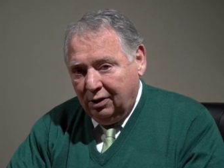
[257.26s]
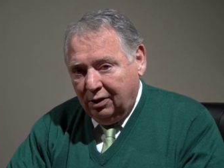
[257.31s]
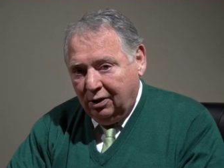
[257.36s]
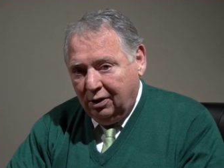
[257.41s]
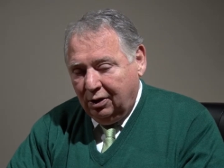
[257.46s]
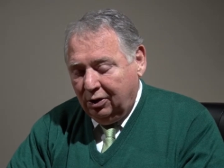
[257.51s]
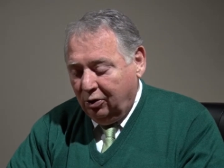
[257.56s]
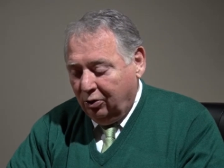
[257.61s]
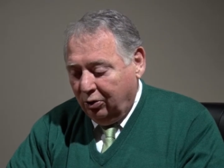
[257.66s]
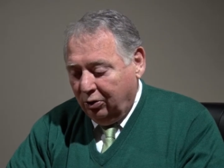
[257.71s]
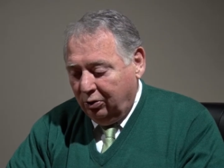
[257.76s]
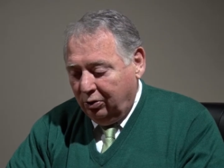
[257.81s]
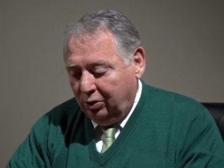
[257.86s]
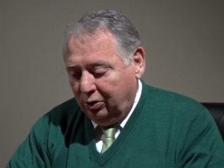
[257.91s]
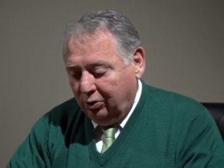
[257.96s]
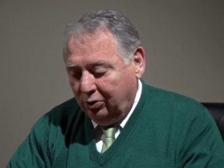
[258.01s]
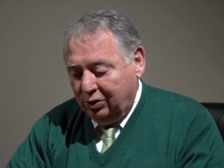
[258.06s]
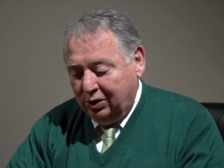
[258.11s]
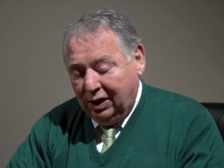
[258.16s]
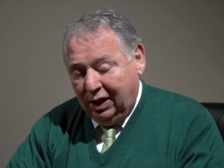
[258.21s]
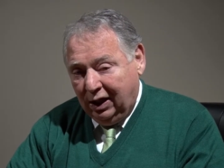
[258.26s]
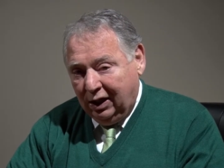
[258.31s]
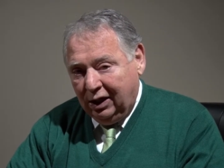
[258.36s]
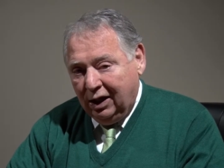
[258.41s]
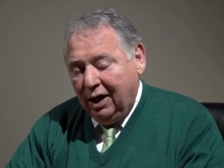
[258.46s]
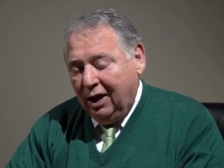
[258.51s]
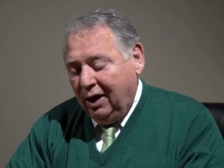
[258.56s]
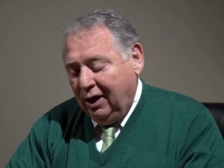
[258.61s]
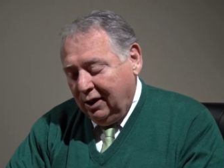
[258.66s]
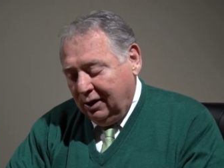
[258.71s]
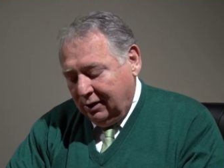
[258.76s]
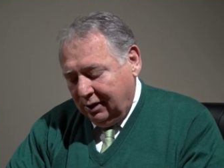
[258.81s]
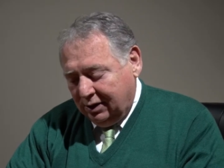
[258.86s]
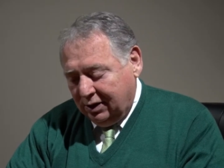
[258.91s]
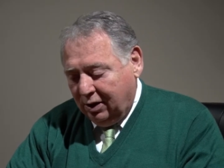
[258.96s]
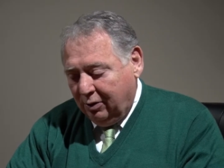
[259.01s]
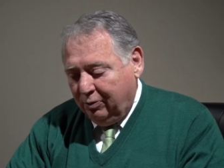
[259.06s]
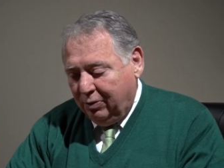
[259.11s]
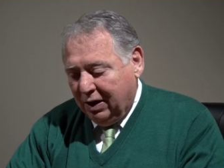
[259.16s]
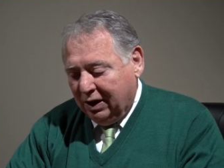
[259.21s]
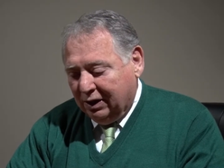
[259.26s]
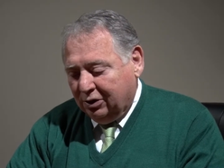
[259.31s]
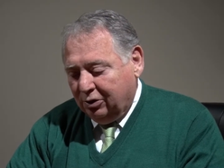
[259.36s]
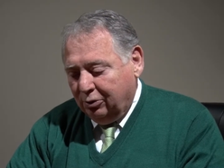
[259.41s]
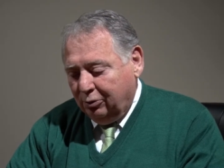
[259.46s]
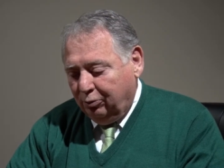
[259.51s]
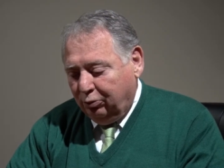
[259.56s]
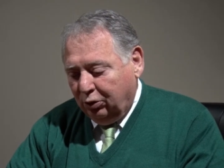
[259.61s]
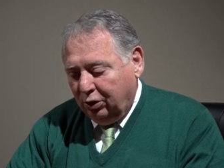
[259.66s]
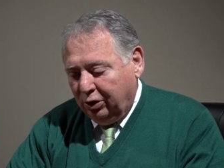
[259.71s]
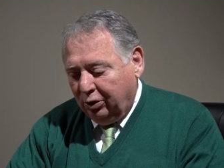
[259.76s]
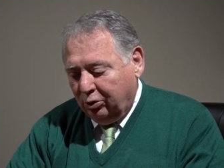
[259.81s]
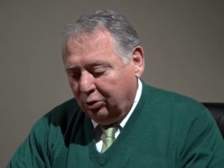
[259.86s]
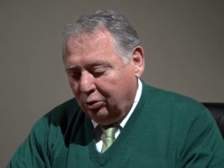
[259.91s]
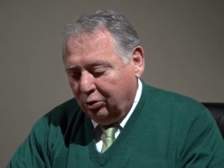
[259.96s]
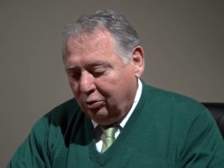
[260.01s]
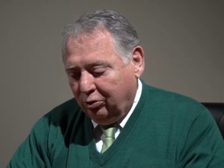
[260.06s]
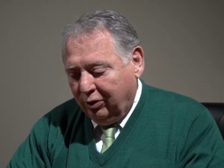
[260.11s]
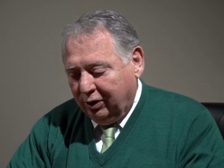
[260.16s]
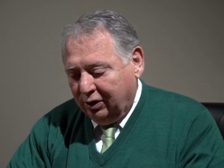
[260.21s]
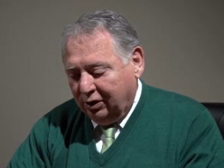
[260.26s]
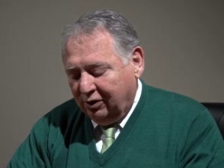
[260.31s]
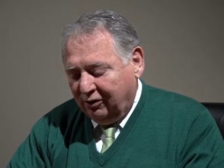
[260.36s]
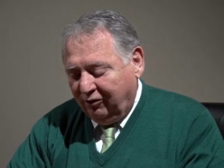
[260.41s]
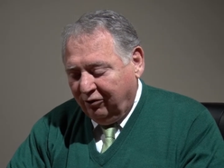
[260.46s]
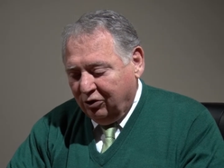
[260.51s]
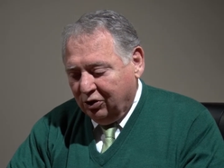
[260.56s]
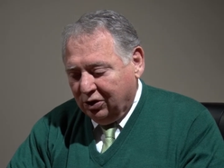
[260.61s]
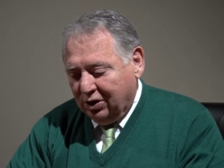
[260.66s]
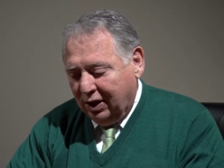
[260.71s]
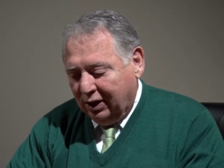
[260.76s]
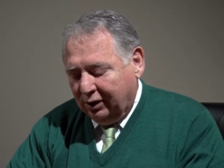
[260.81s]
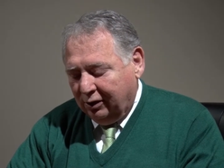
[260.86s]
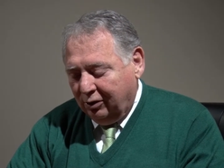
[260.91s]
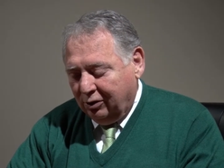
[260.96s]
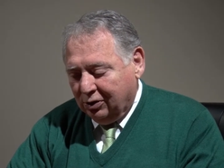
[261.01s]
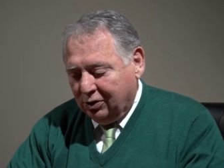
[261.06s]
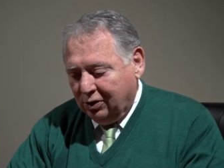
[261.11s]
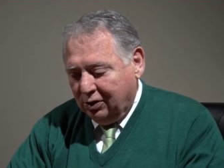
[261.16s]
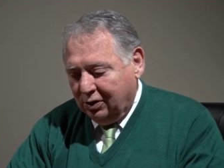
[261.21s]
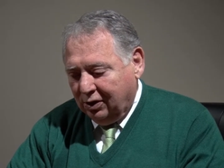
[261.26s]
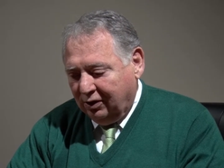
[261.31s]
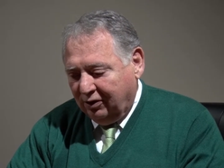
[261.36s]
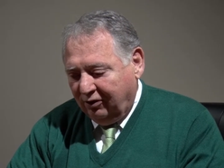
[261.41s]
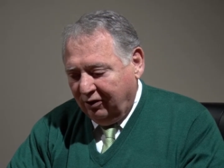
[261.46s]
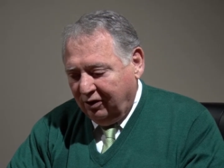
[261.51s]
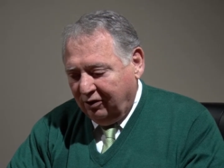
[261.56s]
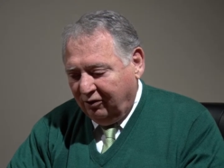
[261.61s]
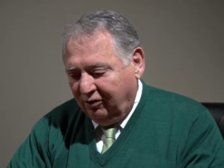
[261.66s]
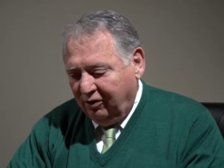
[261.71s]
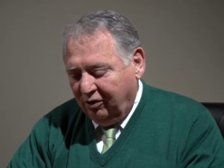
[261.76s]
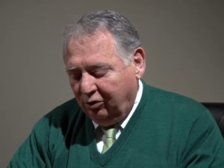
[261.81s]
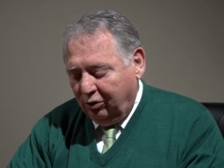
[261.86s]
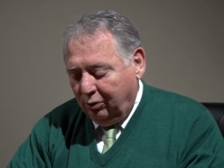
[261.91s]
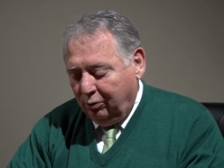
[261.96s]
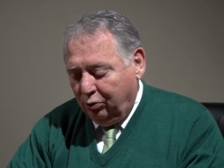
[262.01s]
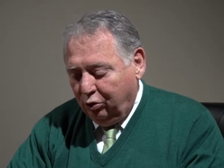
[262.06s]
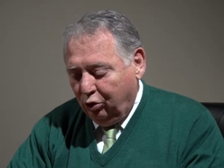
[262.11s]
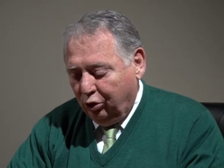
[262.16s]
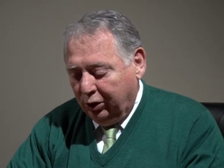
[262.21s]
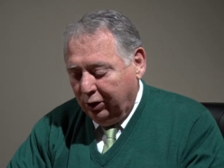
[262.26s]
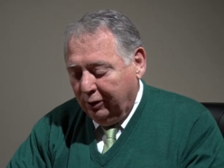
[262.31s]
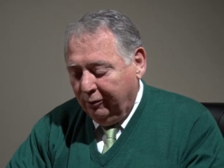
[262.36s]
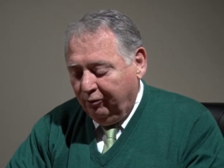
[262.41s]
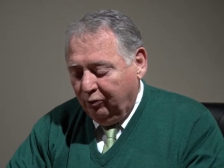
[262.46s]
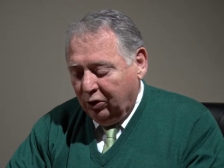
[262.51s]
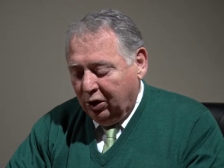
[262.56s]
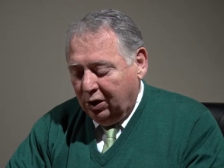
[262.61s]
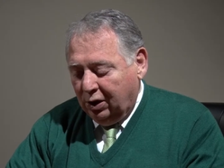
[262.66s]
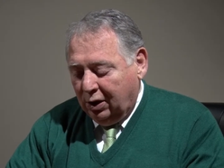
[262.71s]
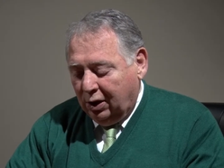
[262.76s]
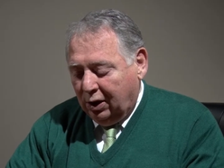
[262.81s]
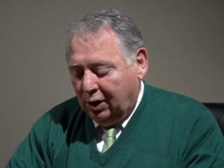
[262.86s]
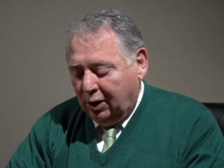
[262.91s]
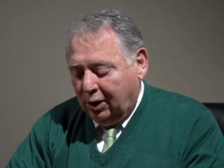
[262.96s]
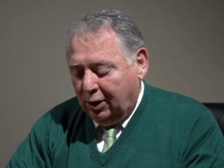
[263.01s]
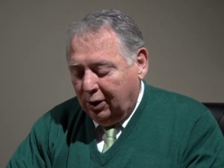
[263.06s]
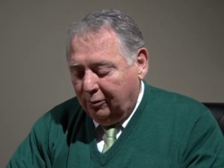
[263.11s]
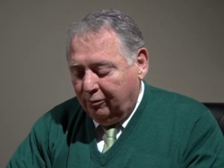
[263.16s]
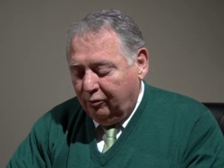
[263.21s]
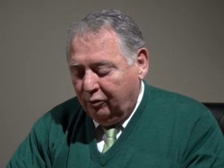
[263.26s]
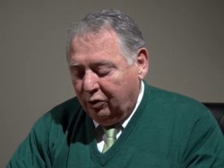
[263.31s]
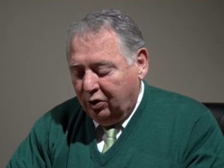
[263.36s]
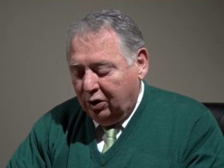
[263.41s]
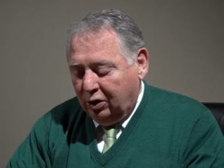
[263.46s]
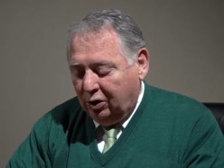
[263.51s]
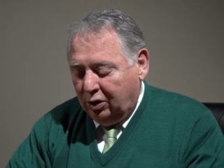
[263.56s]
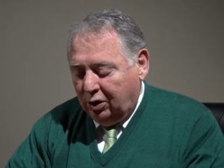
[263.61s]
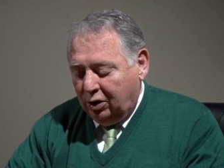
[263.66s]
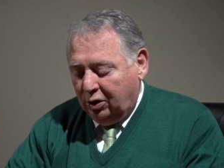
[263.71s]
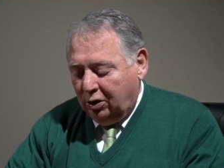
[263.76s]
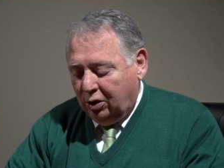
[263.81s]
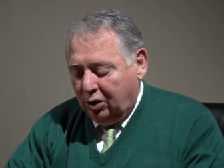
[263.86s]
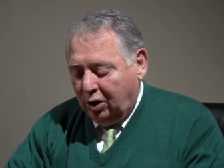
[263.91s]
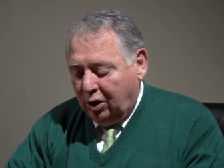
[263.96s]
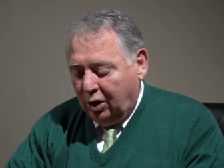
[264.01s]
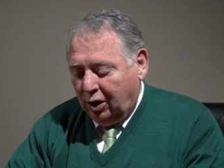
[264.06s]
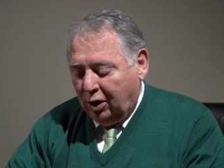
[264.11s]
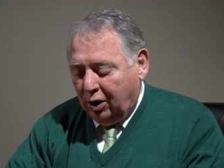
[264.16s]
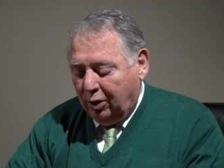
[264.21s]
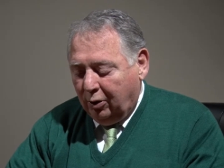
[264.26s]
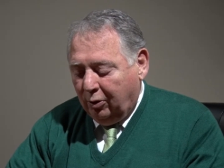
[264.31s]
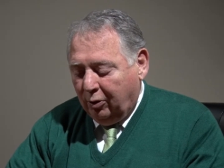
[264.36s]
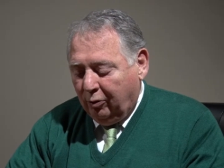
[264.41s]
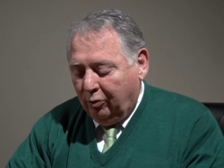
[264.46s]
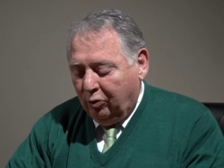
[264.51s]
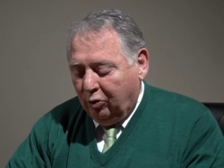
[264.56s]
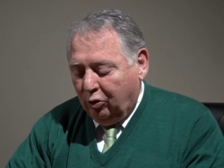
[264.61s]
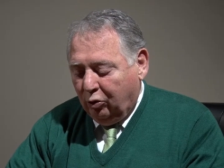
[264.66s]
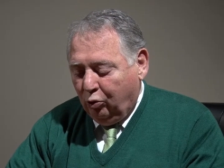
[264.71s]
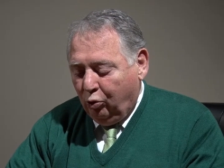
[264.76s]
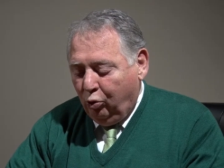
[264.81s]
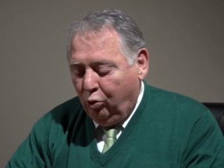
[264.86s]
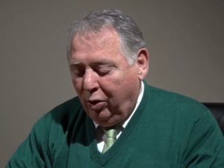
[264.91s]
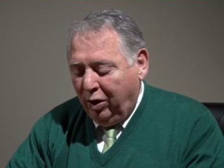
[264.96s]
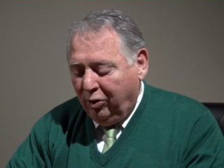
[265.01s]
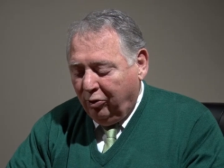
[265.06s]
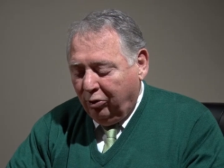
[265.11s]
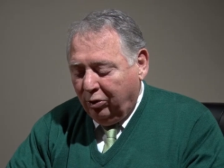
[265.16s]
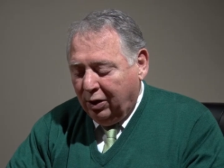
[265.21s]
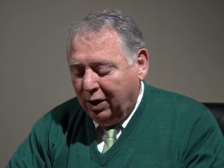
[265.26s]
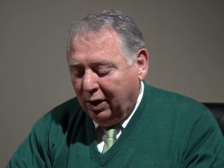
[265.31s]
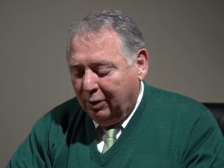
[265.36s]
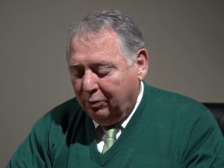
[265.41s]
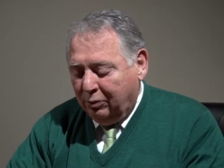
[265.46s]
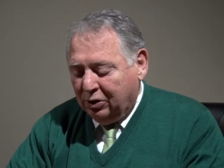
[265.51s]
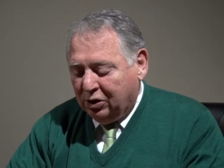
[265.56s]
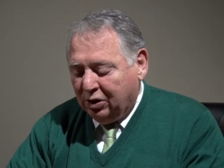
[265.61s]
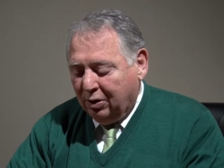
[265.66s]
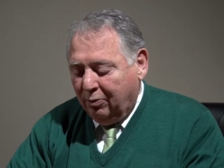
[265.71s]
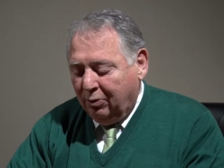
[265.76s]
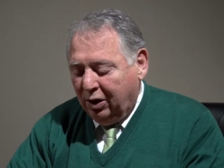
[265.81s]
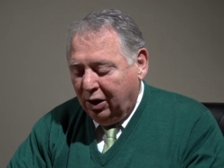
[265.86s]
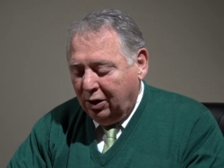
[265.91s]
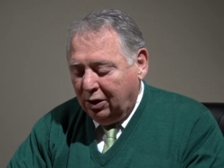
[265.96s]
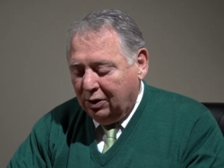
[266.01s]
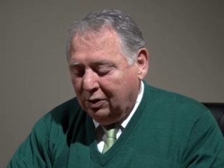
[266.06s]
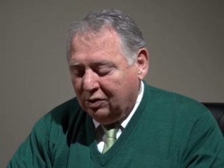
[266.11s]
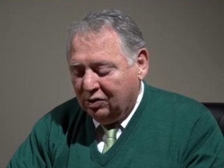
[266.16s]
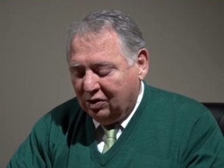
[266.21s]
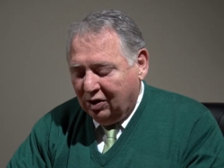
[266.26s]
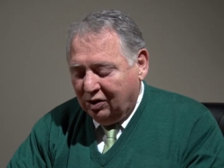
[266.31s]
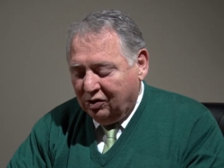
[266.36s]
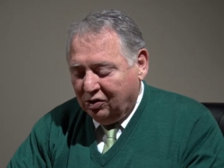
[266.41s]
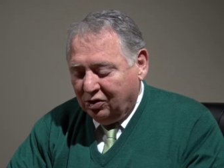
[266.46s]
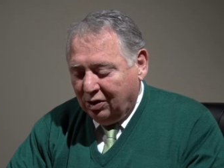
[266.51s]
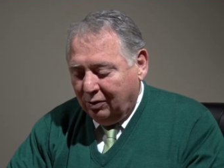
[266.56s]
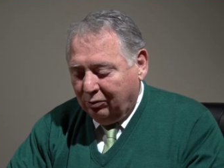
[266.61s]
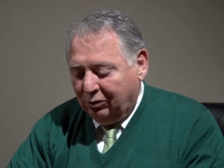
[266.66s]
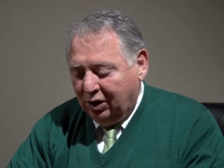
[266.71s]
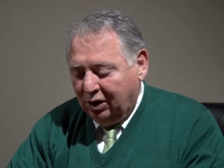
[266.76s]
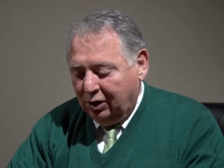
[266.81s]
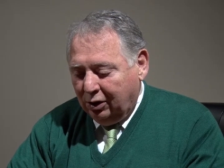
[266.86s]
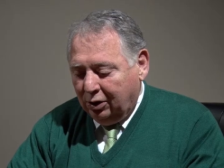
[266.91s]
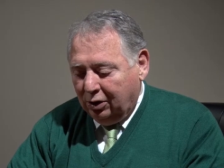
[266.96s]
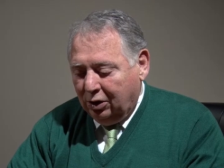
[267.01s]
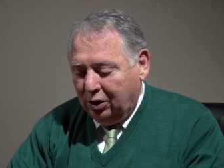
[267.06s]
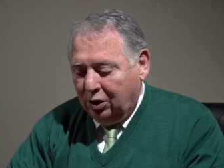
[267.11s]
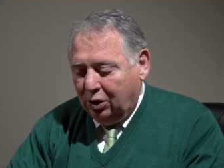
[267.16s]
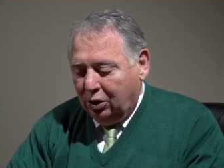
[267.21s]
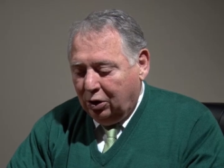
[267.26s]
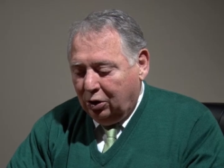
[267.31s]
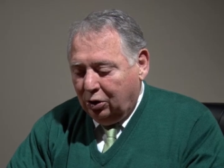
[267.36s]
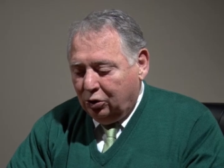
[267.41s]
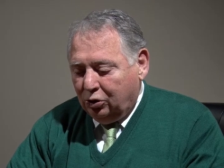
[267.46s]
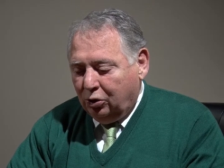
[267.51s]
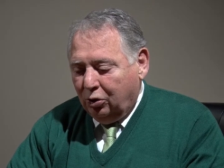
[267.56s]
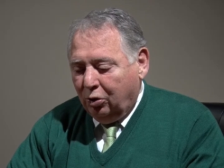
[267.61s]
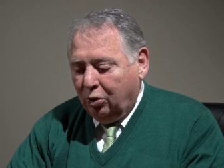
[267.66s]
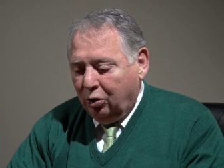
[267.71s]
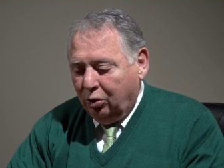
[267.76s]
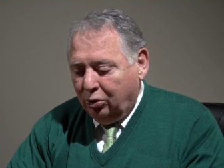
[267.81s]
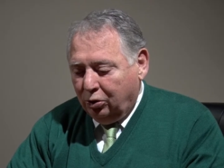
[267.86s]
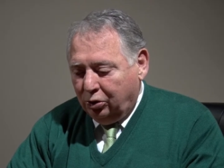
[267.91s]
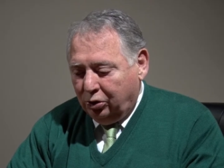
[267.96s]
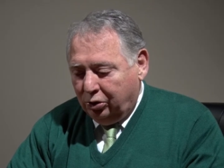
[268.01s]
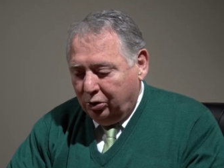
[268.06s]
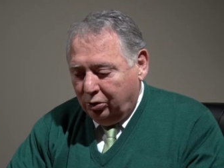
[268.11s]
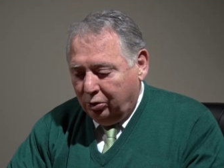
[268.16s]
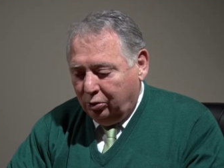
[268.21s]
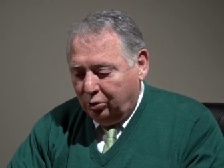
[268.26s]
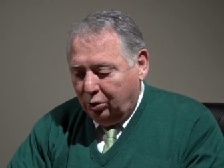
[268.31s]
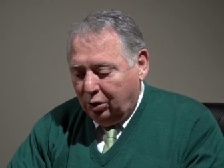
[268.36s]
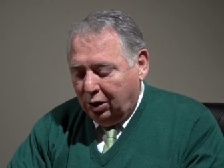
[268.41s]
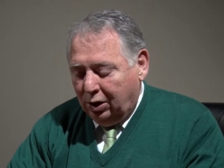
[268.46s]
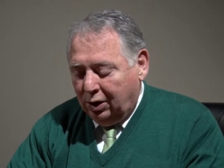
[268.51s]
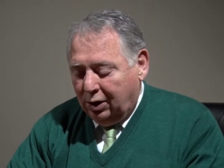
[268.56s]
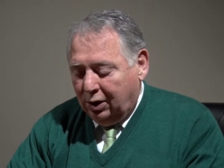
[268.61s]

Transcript: your your day. And let's get back to political correctness for a second because that's it's very important. Um, it, uh, whether or not somebody says something to hurt you